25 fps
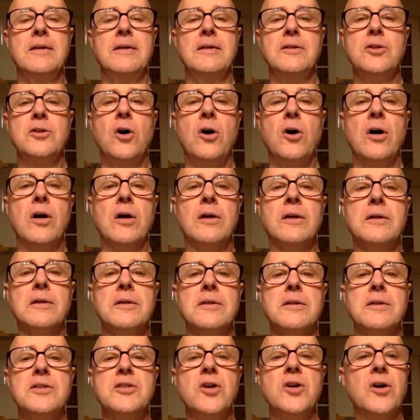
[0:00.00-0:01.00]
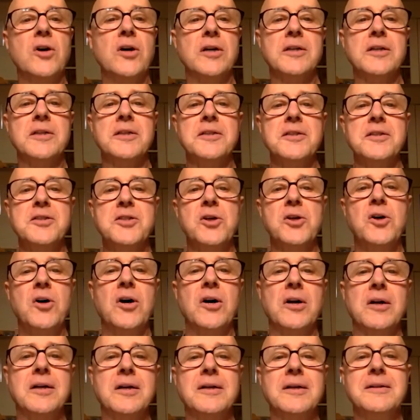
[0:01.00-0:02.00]
Talk, talk,
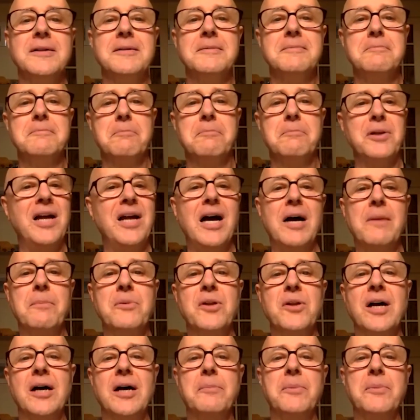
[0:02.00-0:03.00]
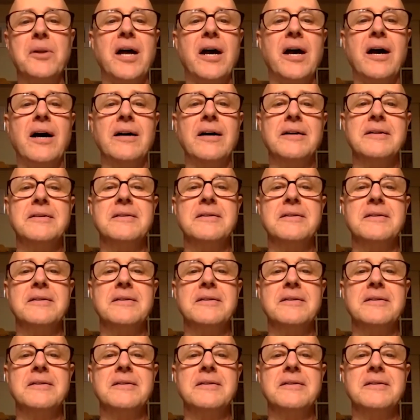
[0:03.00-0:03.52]
talk, blah, blah, blah.